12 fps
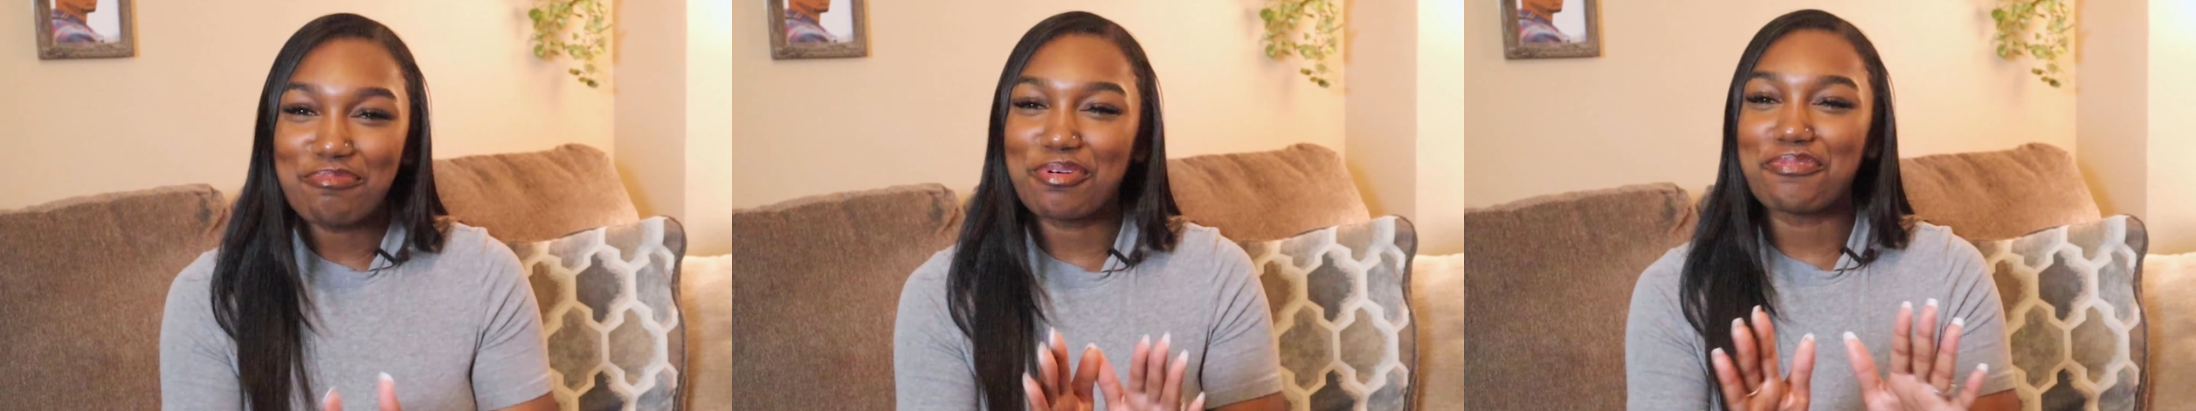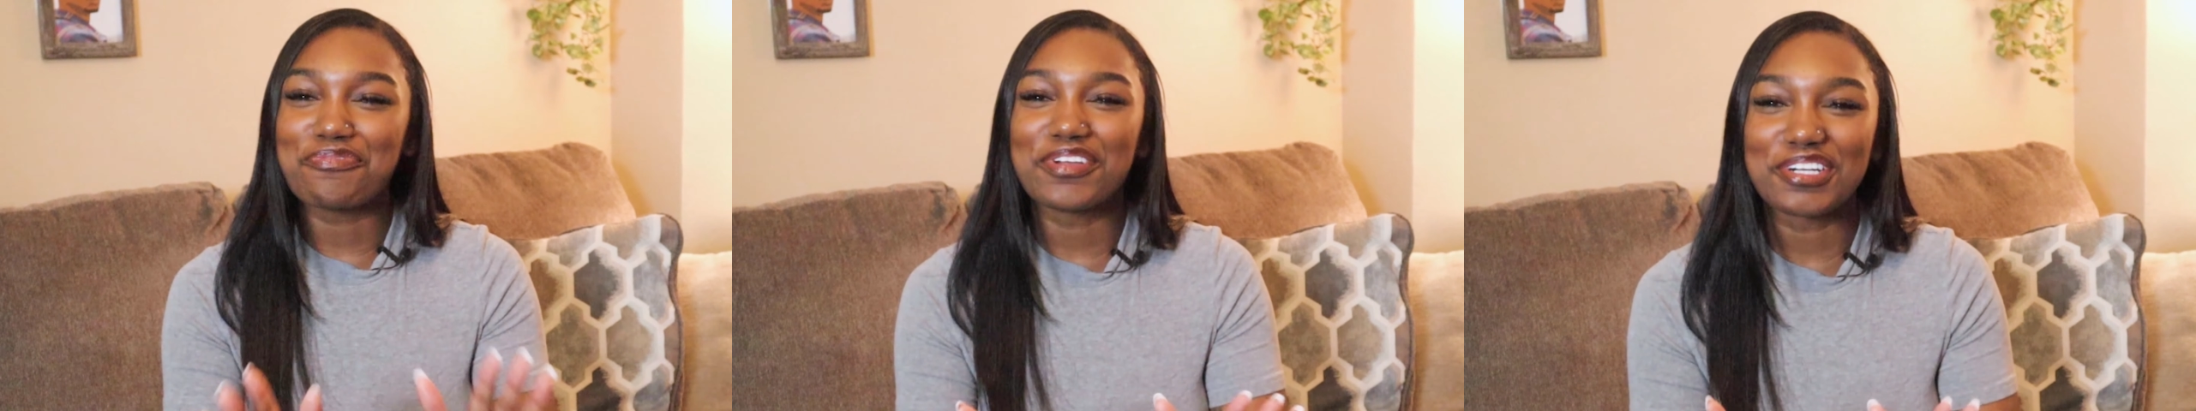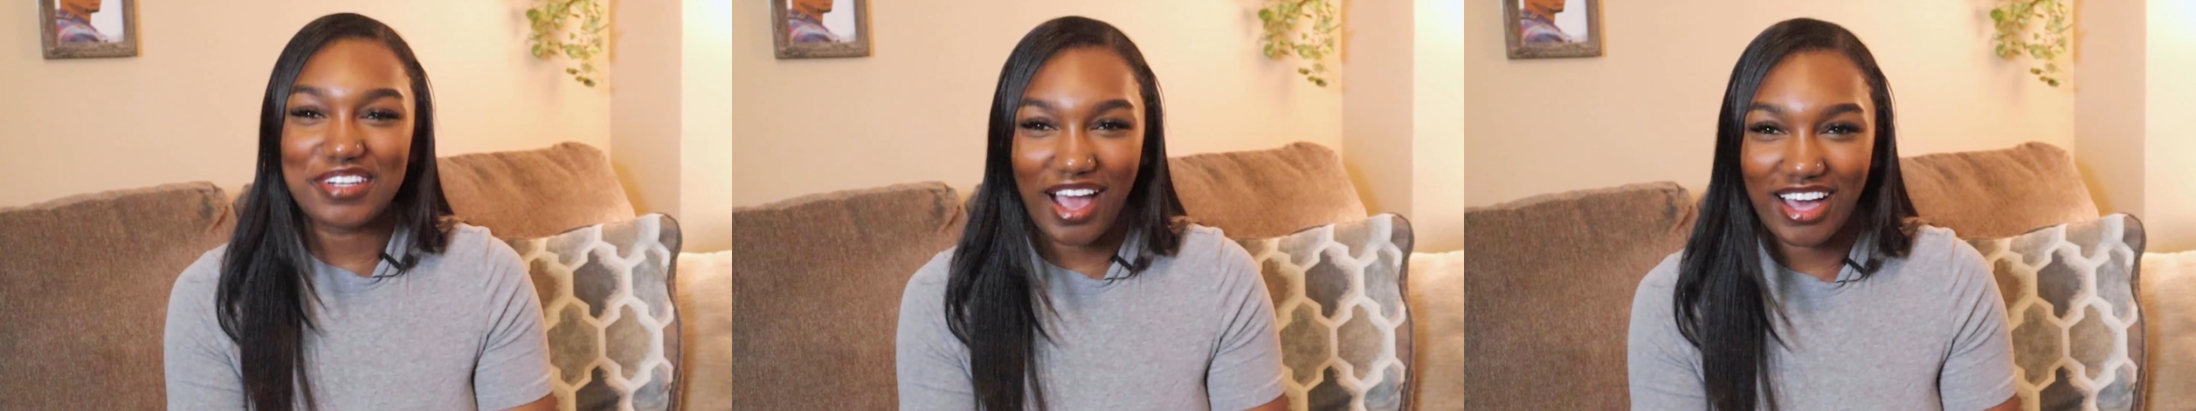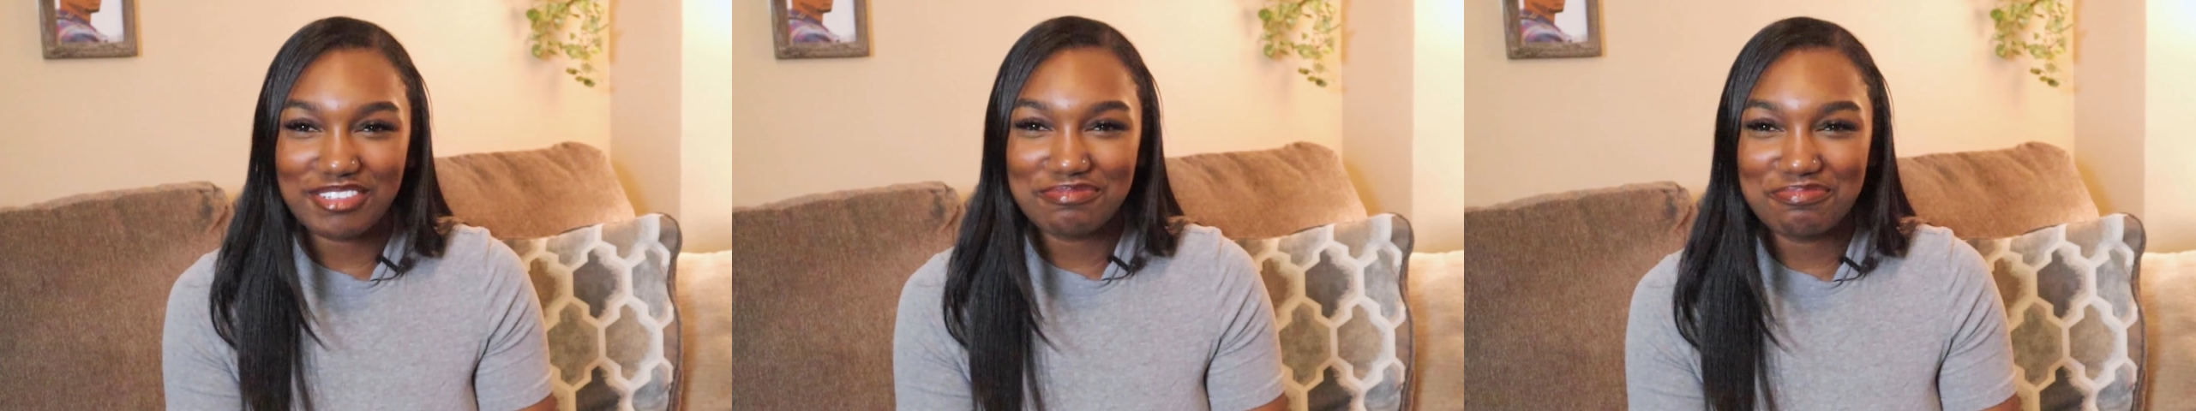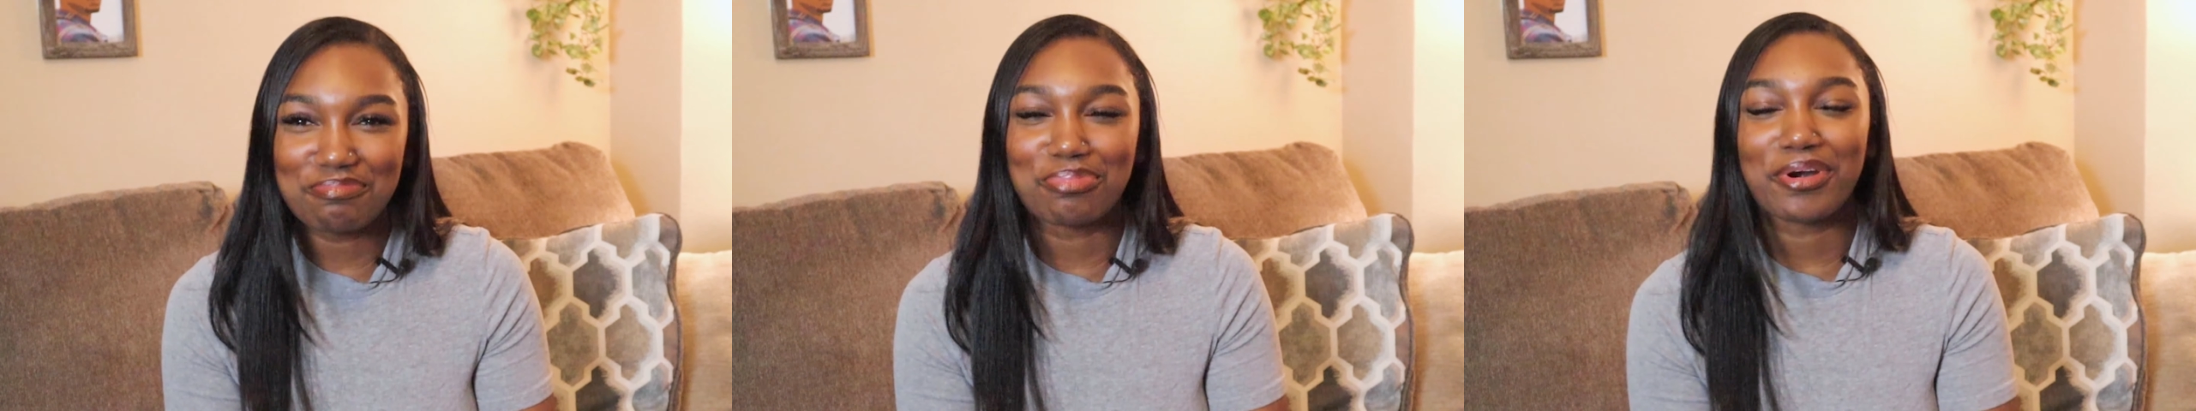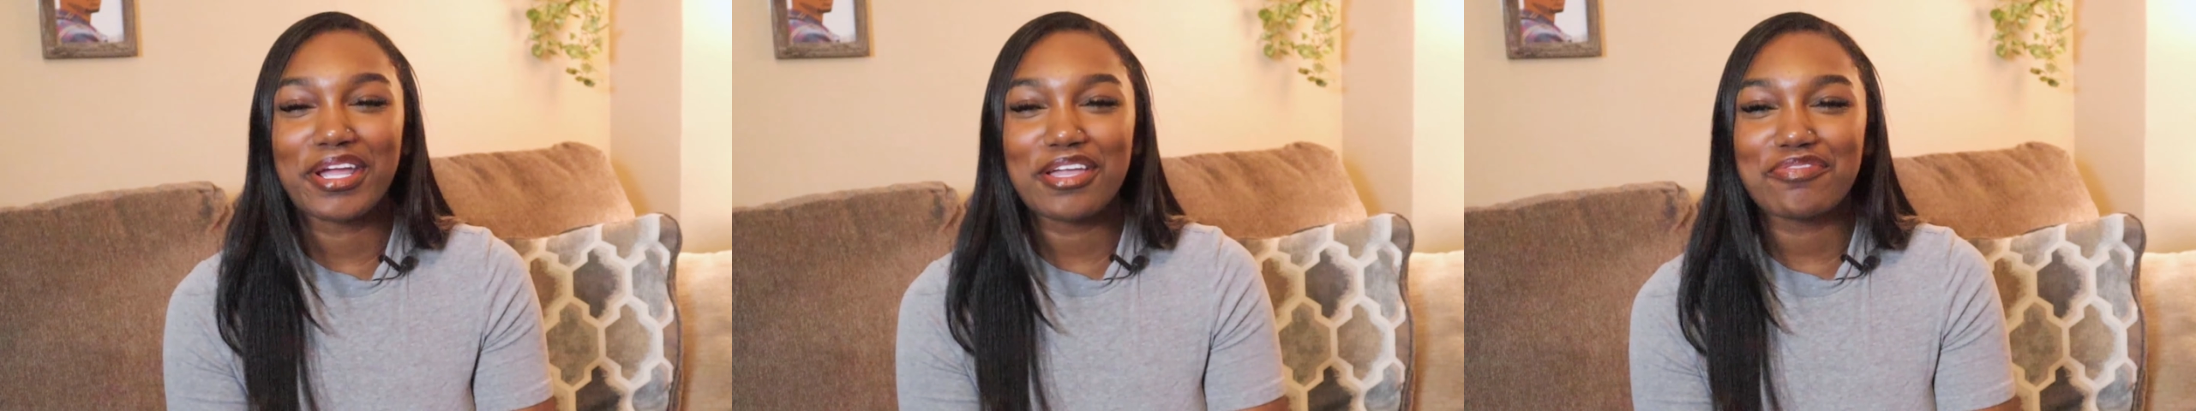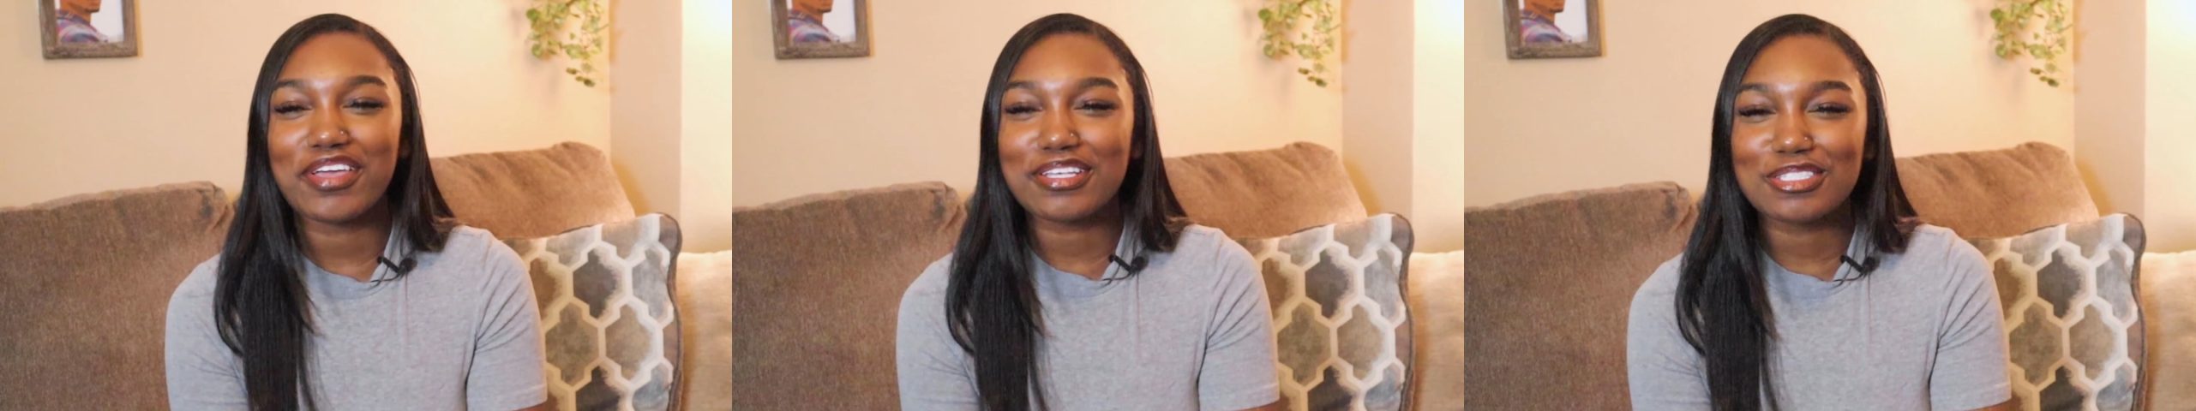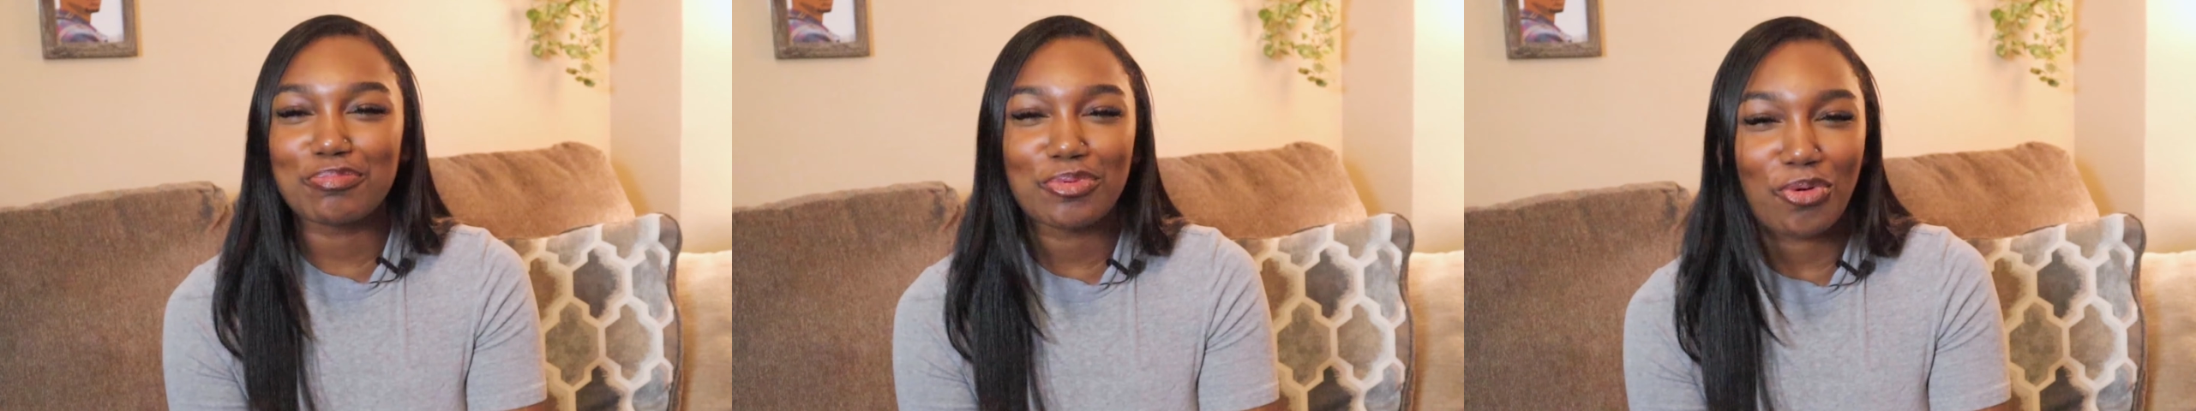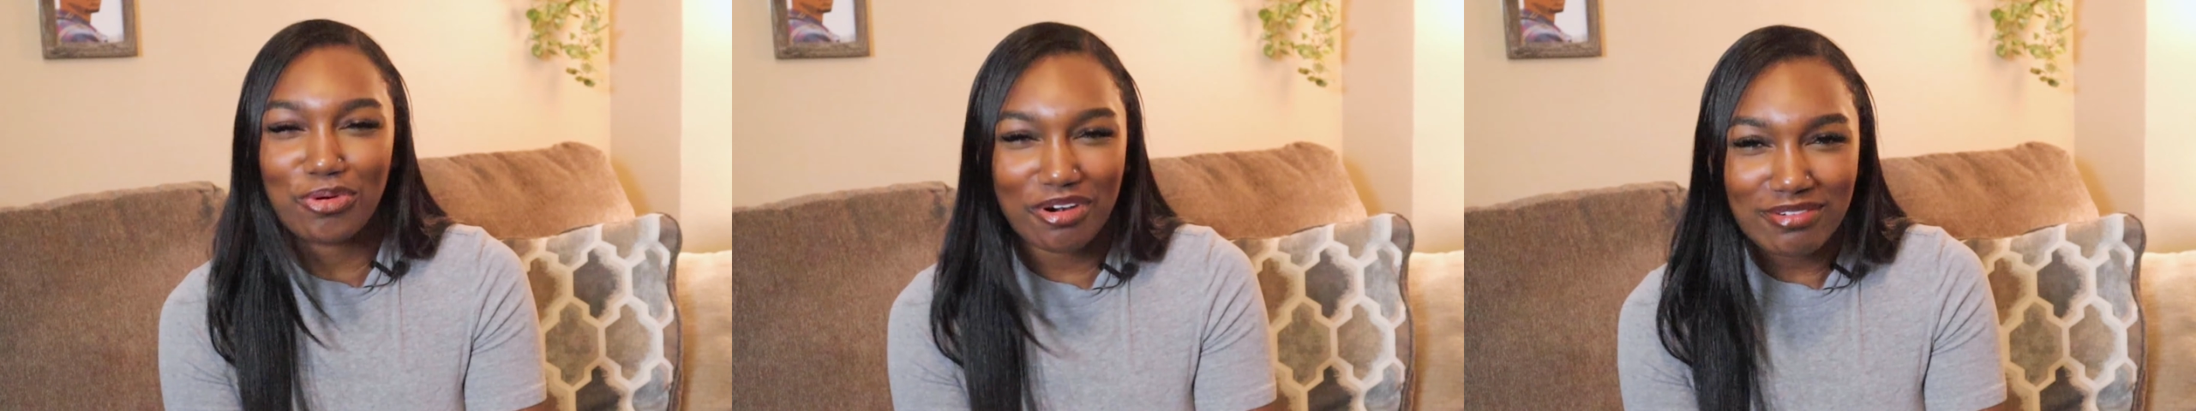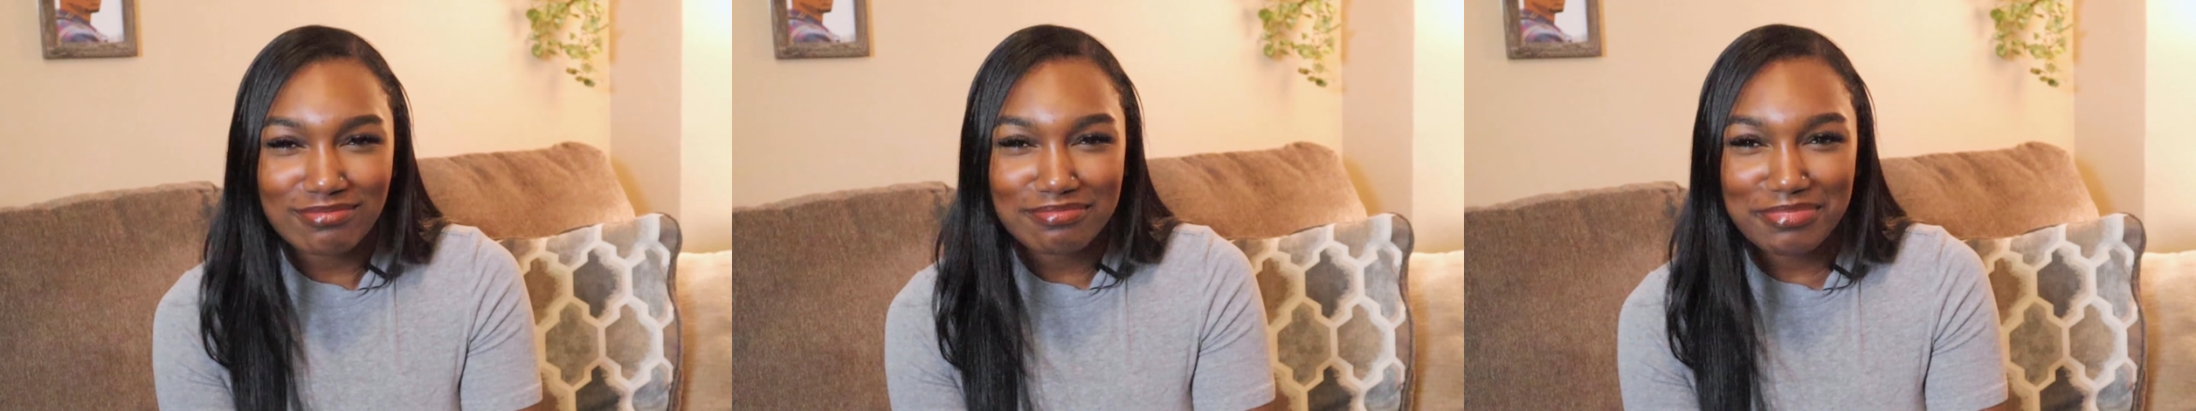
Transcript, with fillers: But fear not, brave explorer,